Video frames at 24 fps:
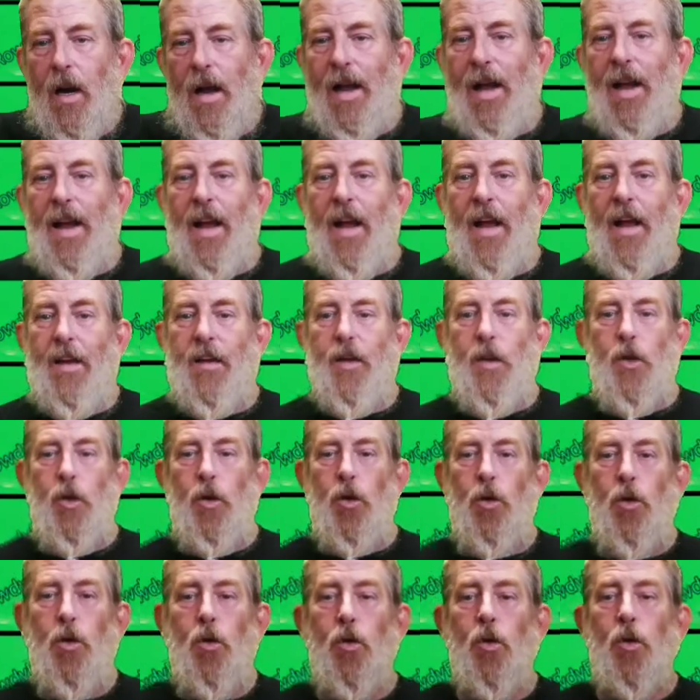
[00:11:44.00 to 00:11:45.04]
And
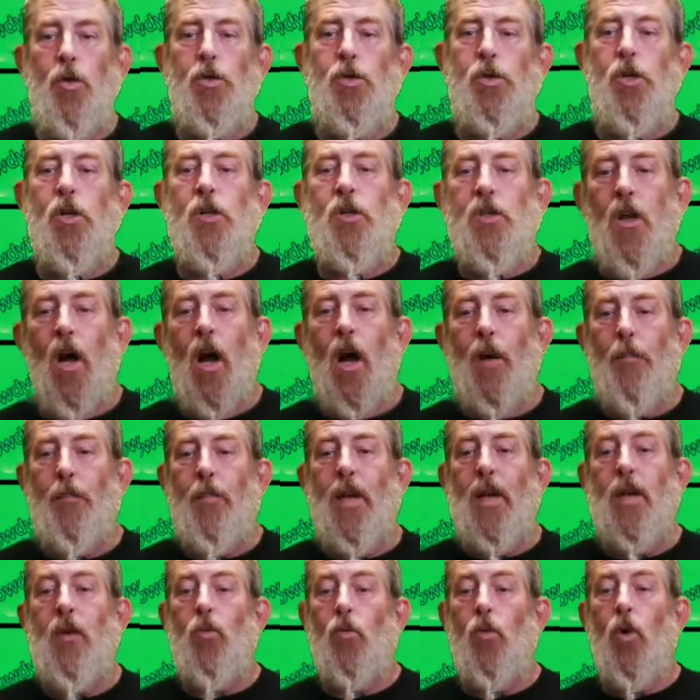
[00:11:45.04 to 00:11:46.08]
you should not
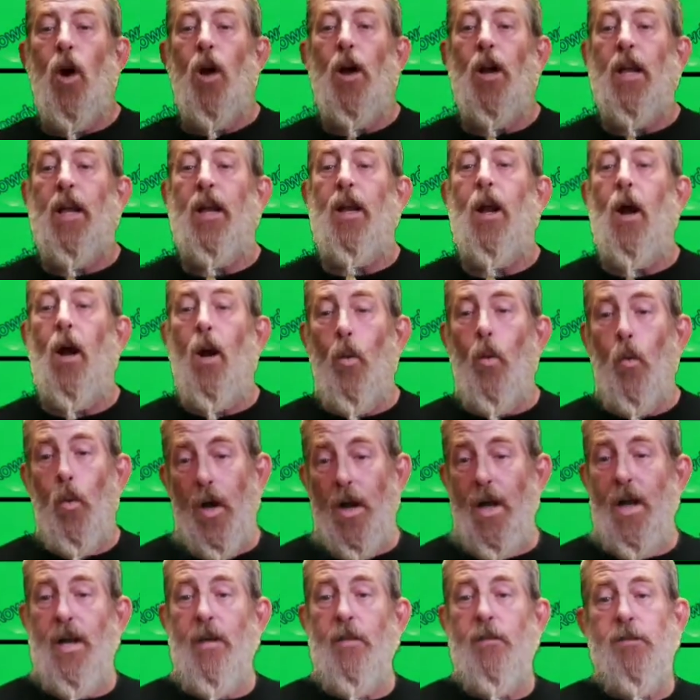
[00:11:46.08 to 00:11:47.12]
be running
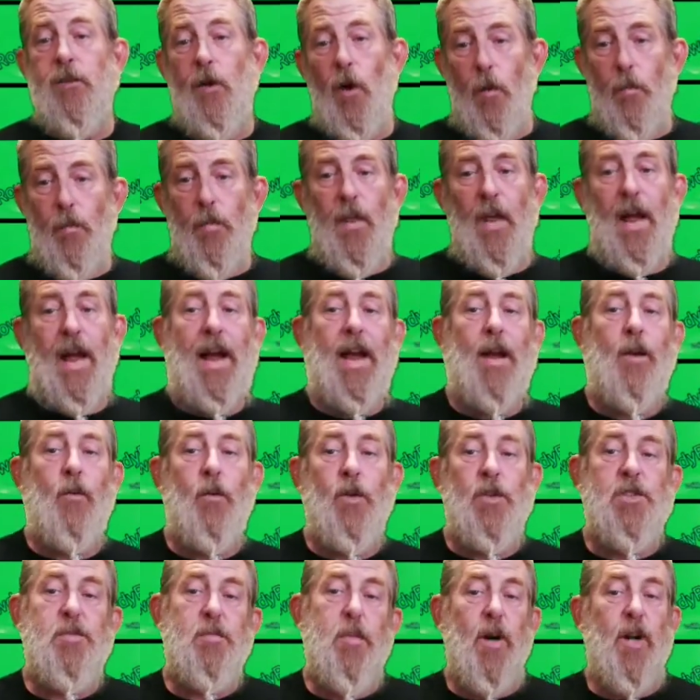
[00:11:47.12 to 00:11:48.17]
away from that
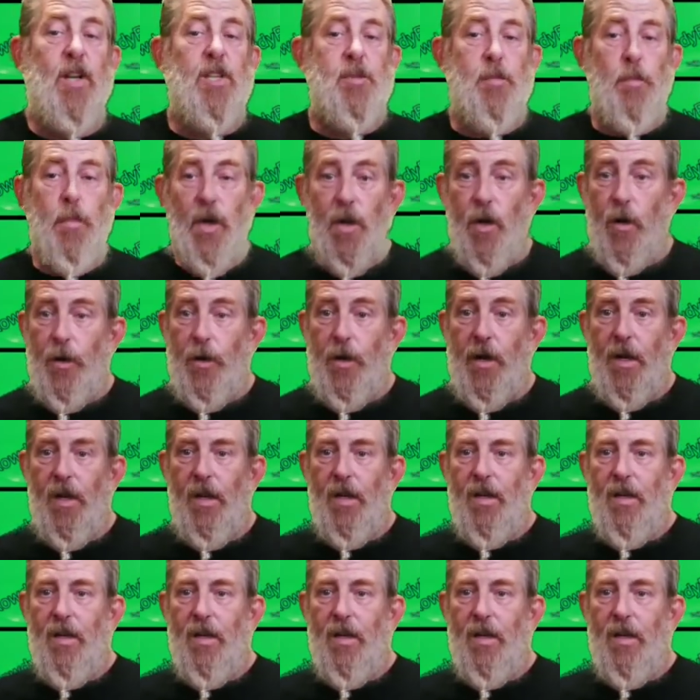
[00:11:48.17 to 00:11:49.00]
responsibility.